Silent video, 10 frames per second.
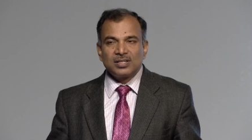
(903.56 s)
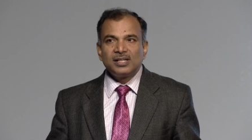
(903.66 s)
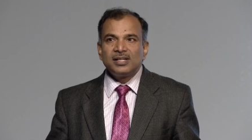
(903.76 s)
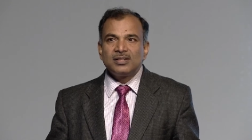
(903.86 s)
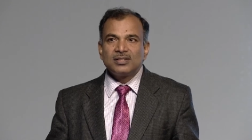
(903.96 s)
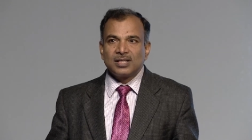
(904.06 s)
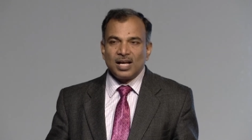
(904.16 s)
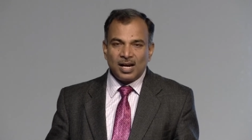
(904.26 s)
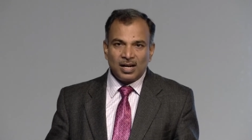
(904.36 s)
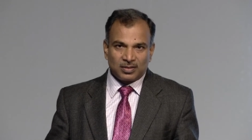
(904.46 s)
leaders
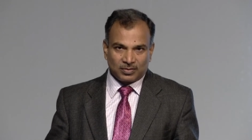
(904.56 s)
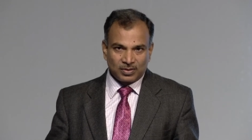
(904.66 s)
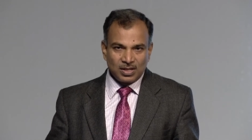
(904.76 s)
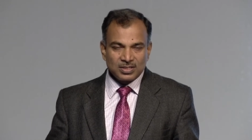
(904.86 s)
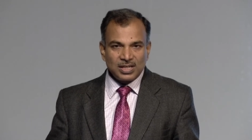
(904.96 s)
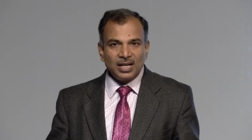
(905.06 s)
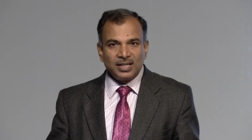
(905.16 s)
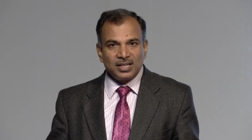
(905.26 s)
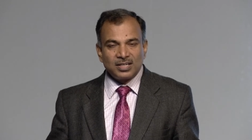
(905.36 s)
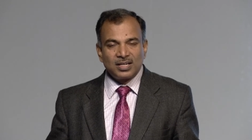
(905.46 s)
and
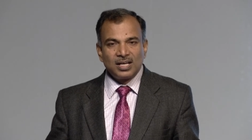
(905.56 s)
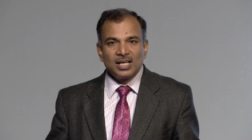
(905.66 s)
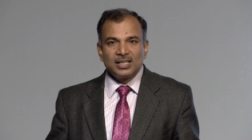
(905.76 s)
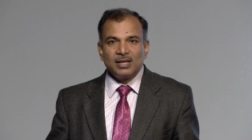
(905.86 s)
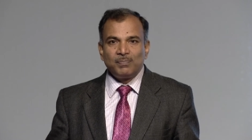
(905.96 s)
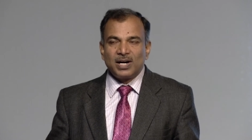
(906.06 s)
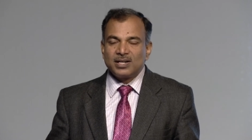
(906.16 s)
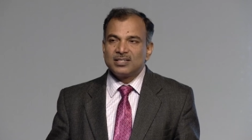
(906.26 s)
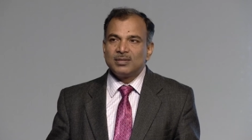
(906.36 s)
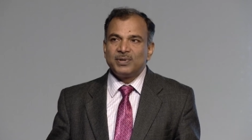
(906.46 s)
scientists, they
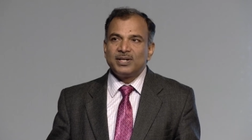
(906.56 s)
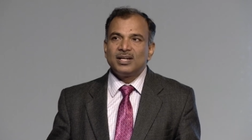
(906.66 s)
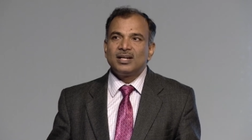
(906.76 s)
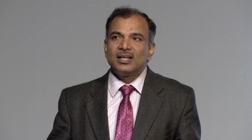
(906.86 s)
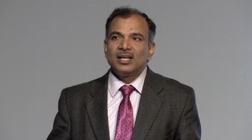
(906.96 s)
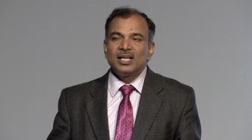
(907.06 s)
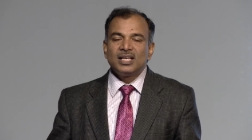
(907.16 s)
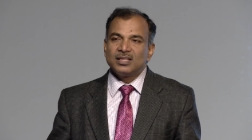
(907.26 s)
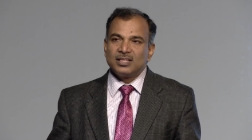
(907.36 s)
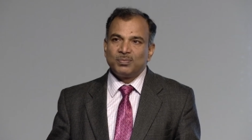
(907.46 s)
participated
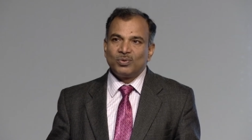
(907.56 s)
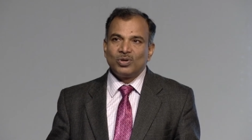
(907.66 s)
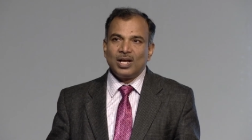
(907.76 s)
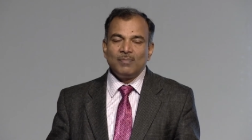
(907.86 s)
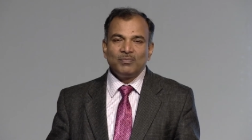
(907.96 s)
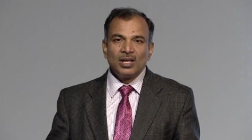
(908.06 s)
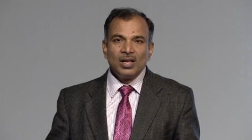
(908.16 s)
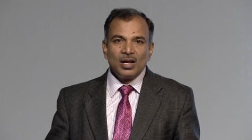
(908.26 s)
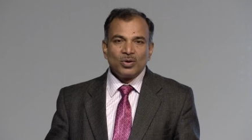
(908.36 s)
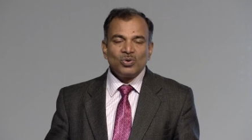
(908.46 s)
in this program
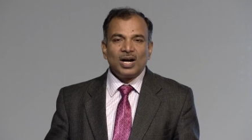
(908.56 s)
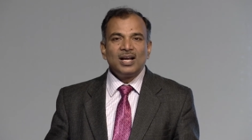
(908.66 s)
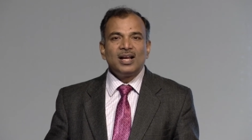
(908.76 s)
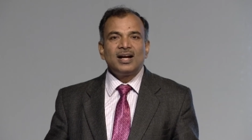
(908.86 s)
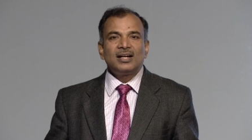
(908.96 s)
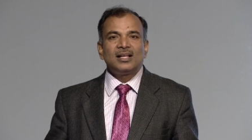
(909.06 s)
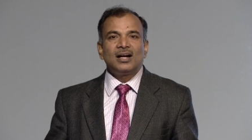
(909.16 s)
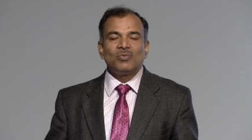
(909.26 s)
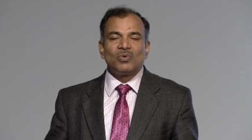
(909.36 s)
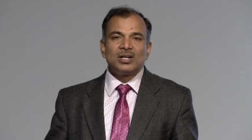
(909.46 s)
to highlight
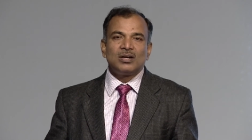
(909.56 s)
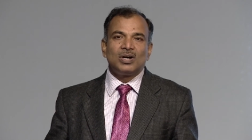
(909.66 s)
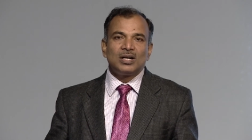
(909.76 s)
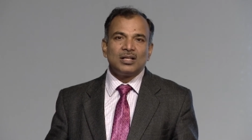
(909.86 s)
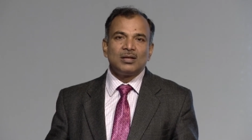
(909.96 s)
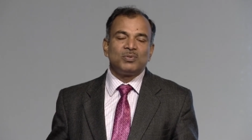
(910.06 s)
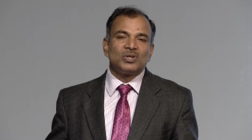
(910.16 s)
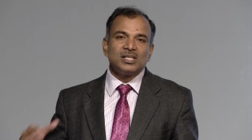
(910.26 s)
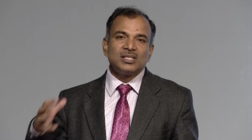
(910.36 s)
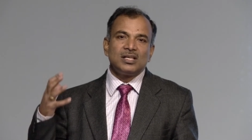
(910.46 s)
that what are, what are the
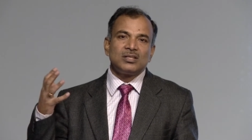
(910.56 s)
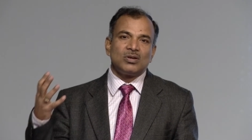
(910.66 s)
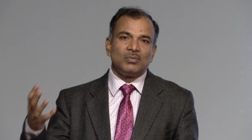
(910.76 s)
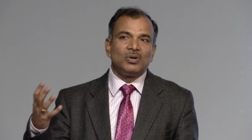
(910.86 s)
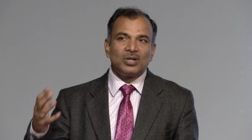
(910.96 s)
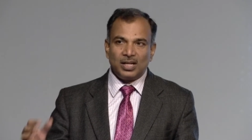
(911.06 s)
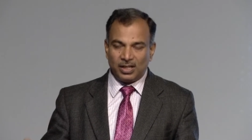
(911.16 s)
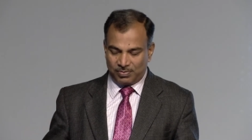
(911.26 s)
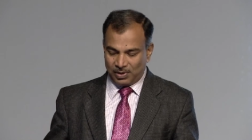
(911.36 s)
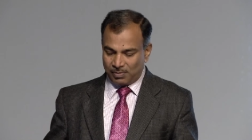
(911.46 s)
potentials of
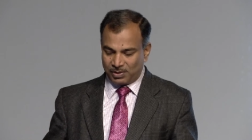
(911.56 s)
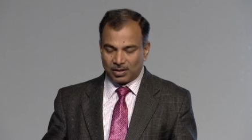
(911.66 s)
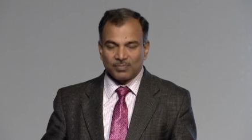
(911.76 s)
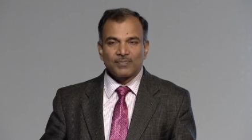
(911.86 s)
organic farming.